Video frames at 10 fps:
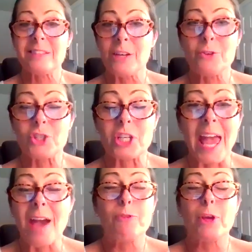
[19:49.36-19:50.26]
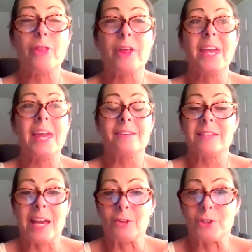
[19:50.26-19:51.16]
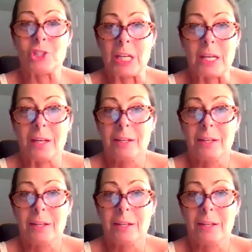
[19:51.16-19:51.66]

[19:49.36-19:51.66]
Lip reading: energy. Everything is energy.